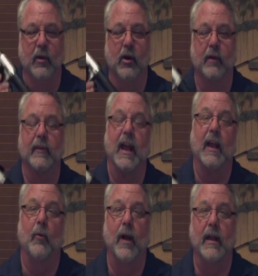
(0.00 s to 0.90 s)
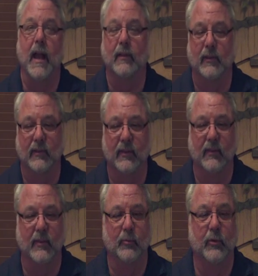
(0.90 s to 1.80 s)
The Coravin Wine Access
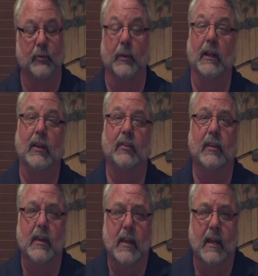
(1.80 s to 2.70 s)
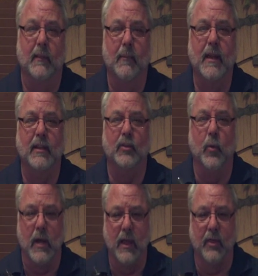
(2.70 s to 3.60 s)
system was released in
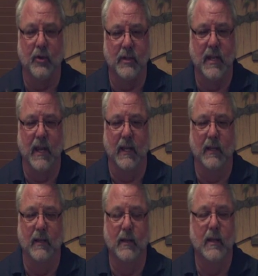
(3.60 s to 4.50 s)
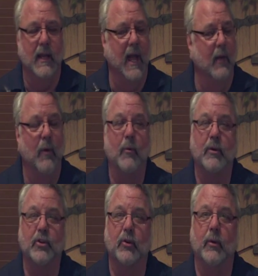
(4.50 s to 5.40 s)
mid-2013. And what
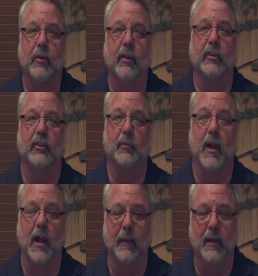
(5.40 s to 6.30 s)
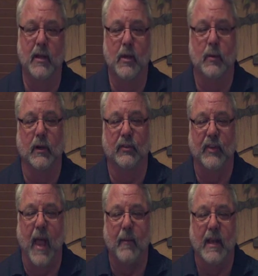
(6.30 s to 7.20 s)
we're doing with this experiment, we're
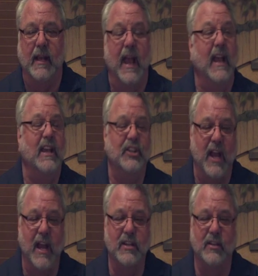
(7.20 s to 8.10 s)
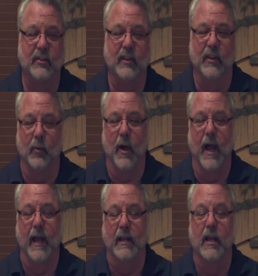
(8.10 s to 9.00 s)
examining any changes in the
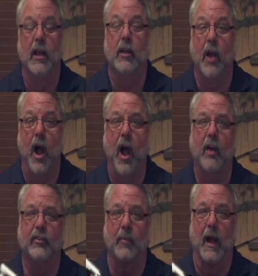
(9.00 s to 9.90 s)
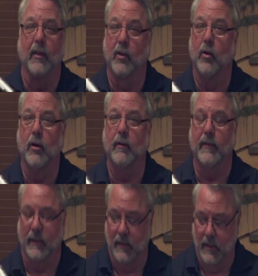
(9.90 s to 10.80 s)
wine caused by the Coravin.